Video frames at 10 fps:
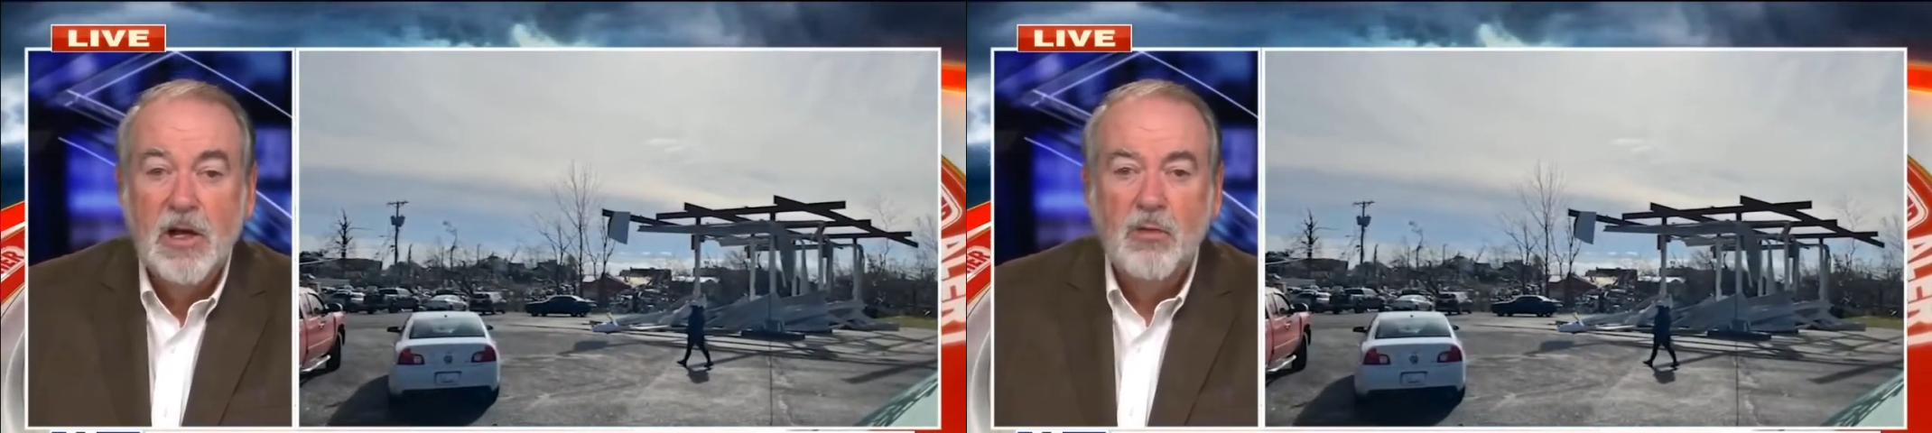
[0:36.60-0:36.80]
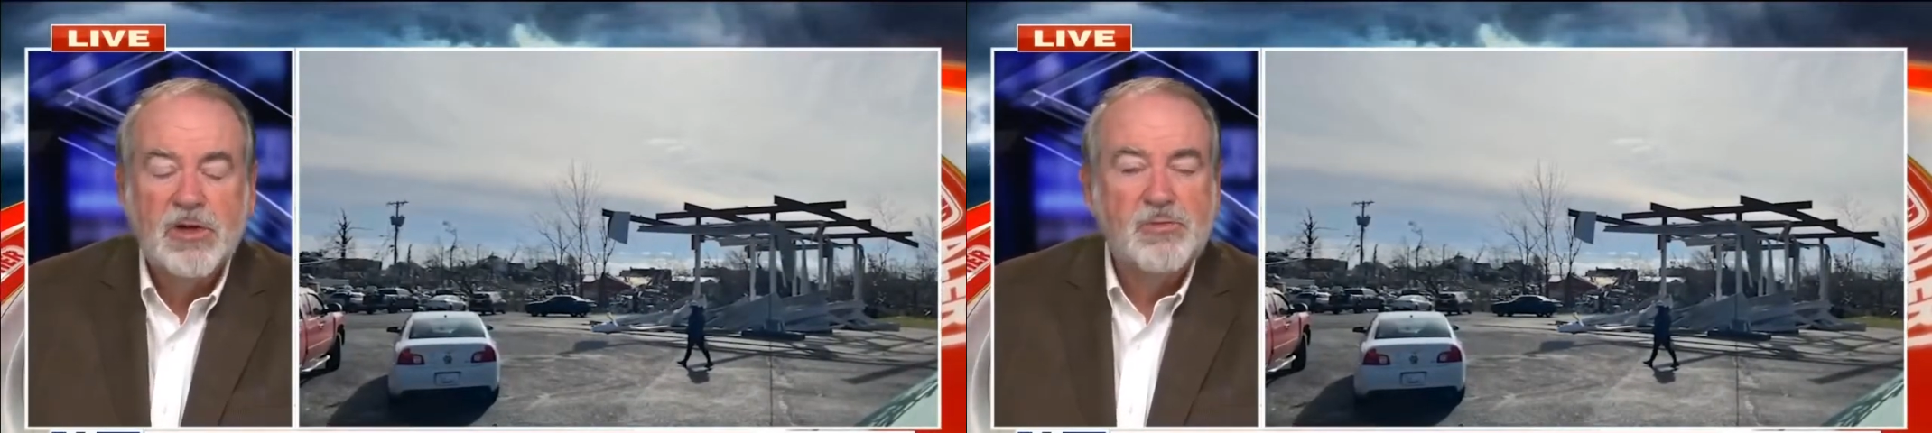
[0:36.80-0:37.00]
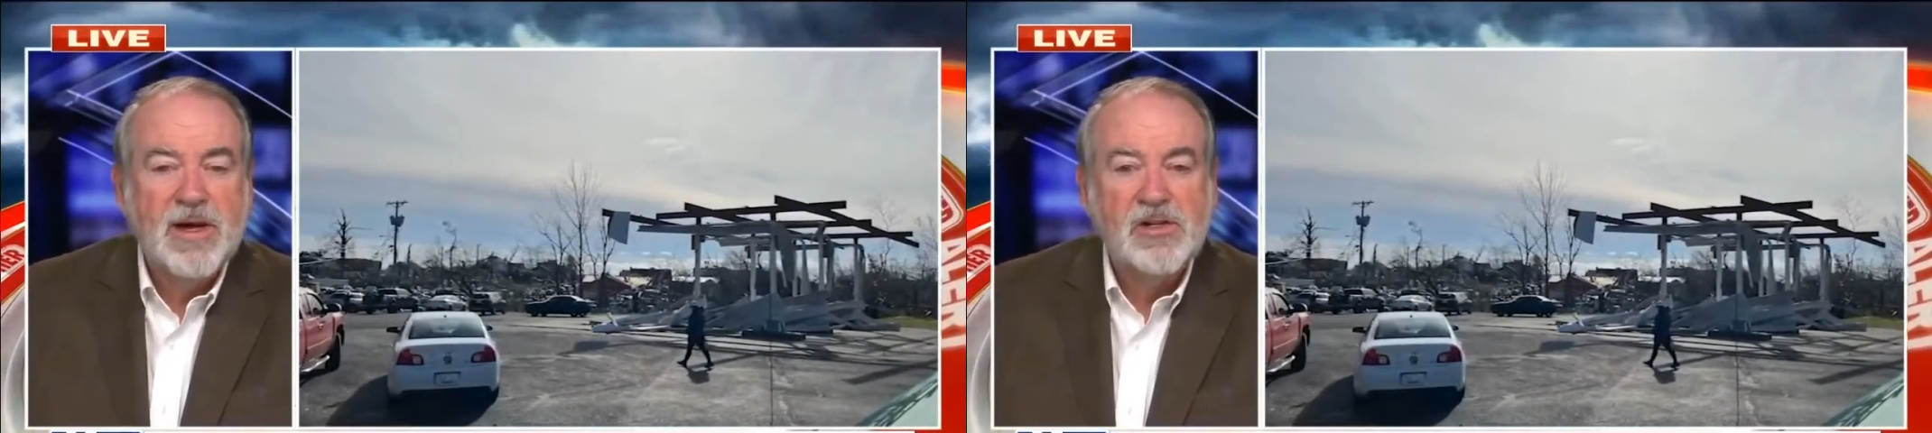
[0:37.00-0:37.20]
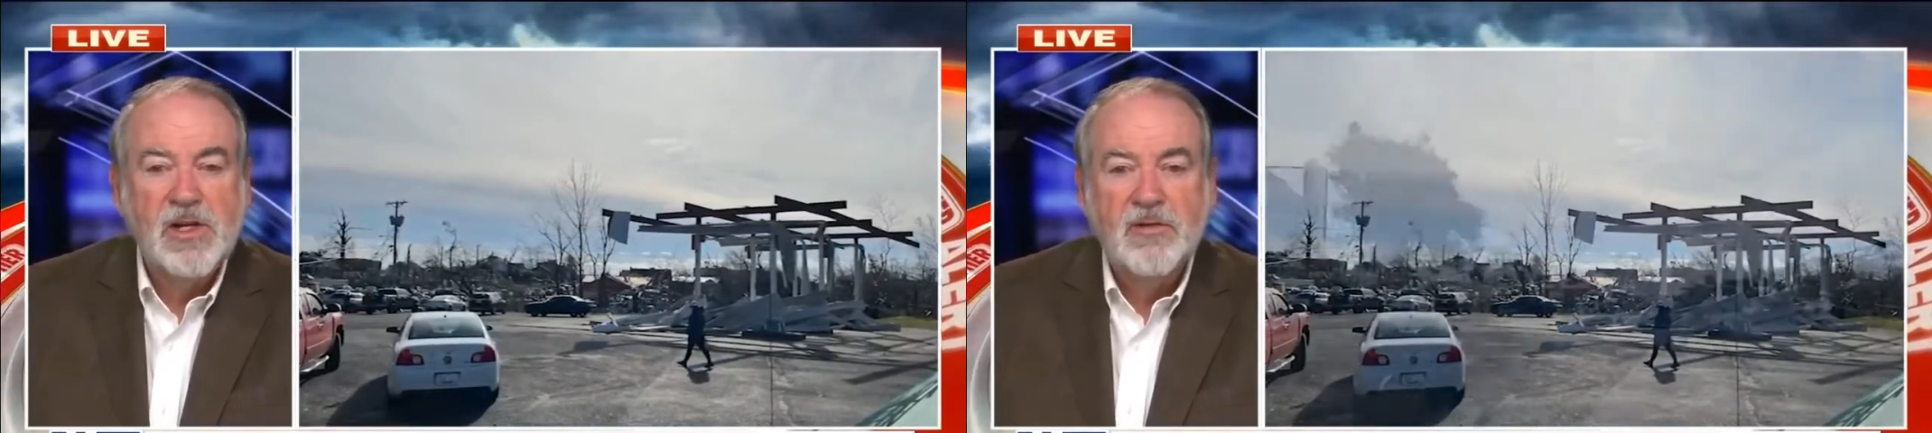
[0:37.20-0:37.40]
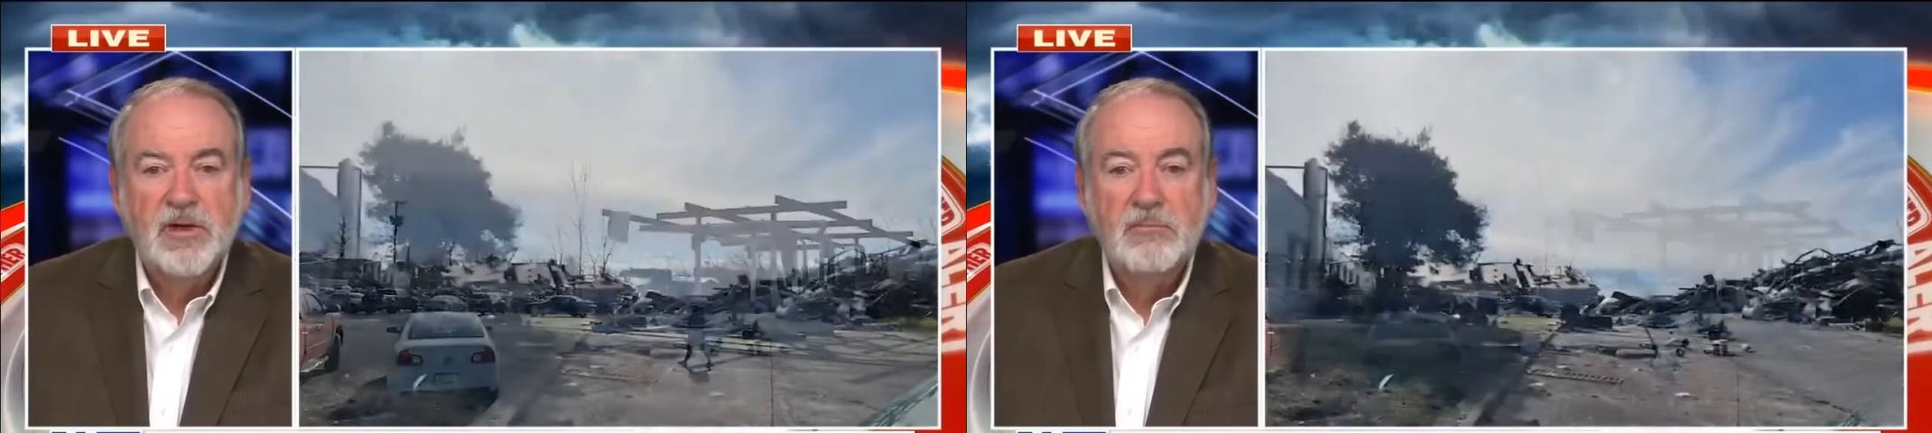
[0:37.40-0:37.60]
which makes it
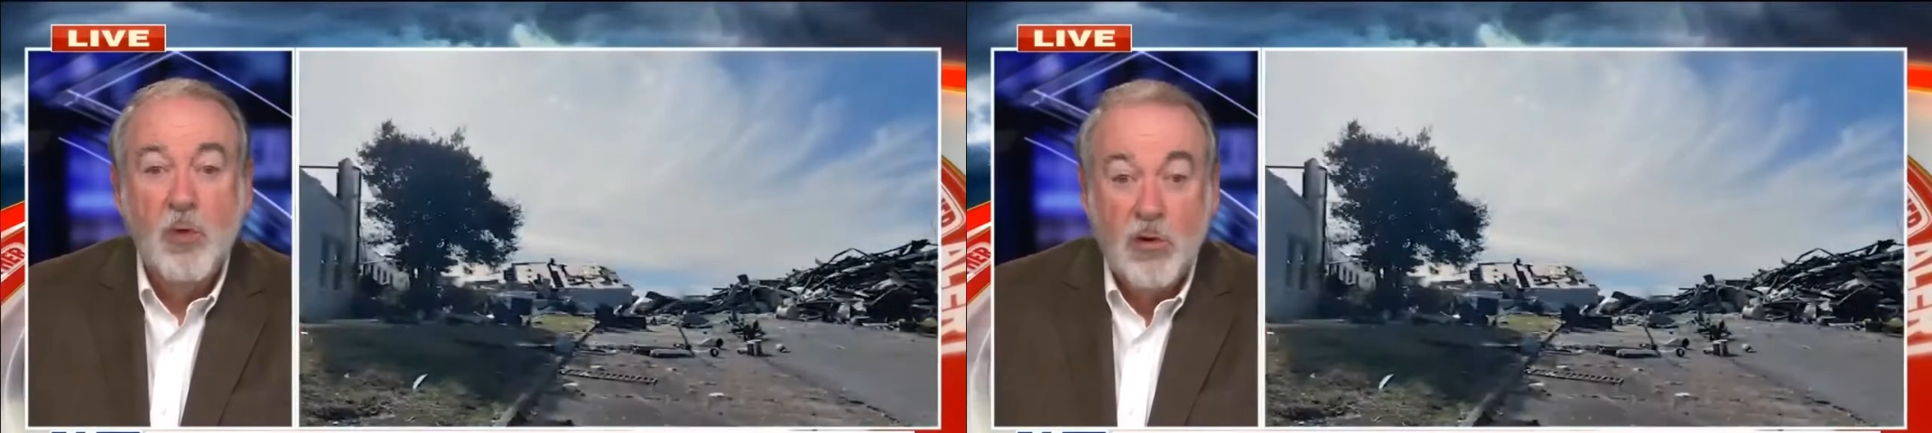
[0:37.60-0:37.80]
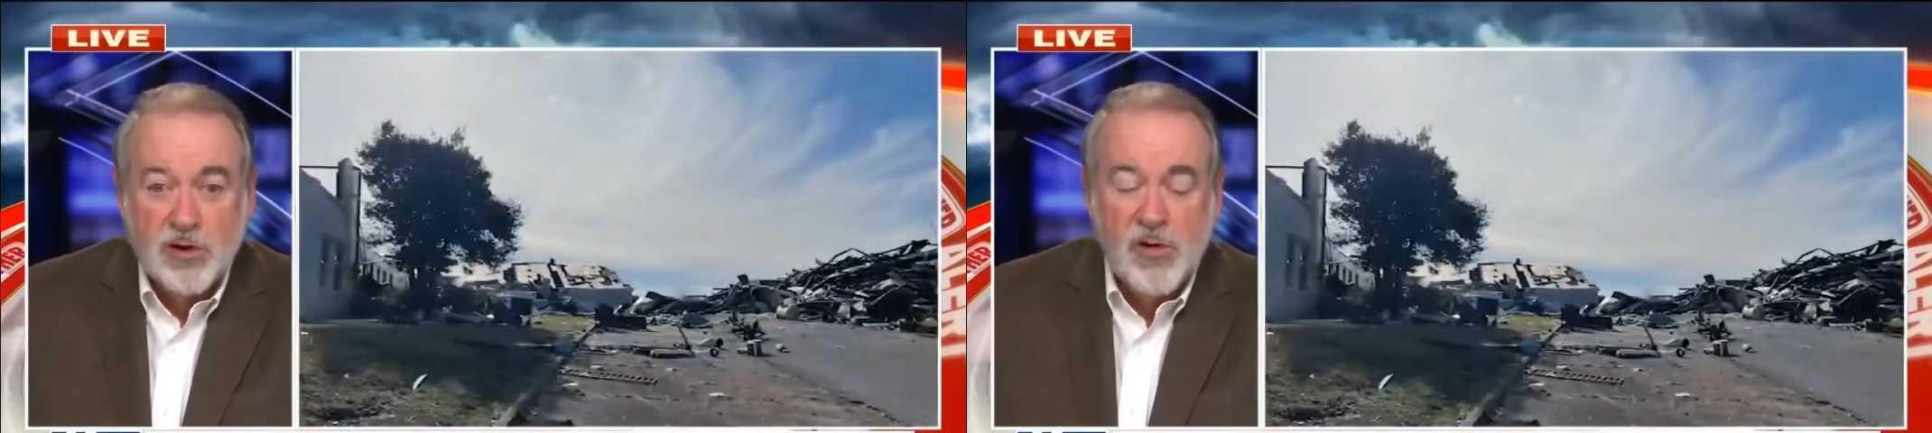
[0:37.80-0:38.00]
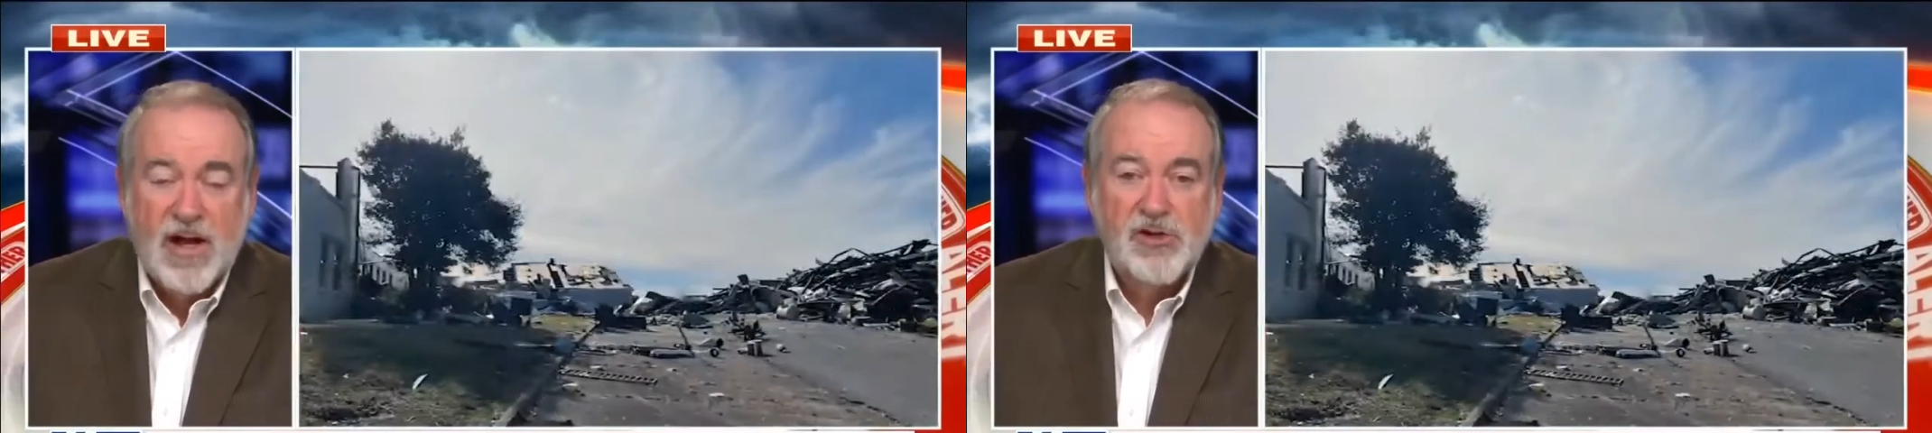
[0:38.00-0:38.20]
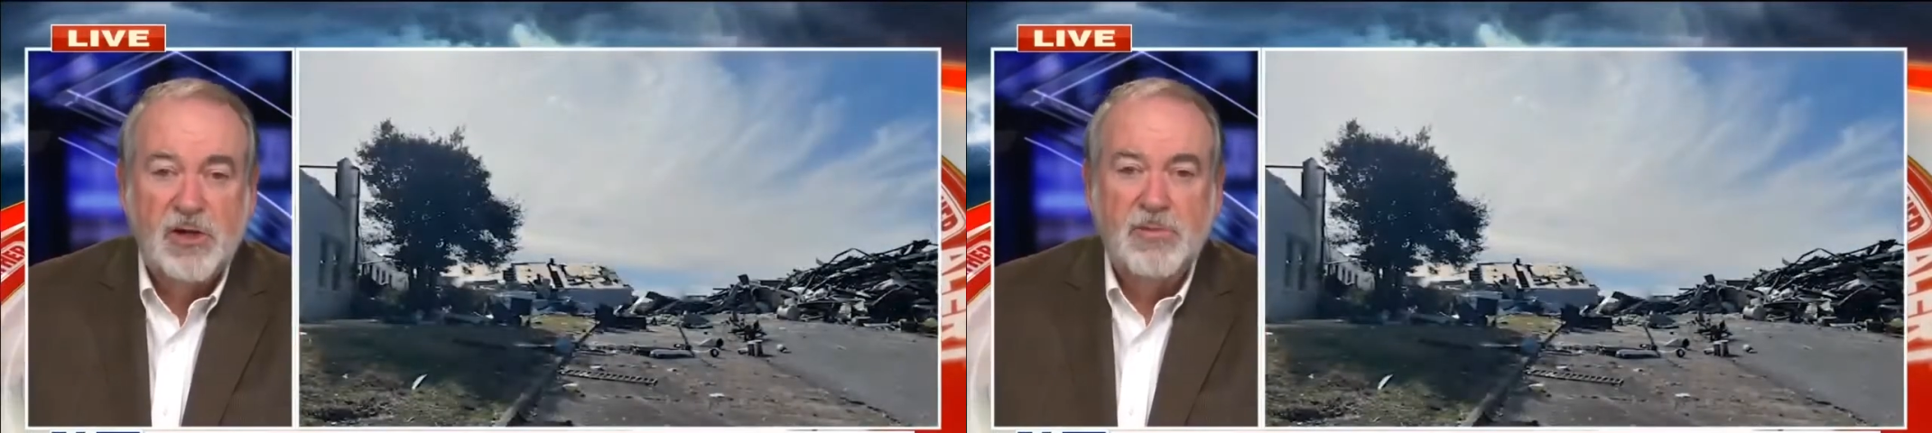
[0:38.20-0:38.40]
even more tragic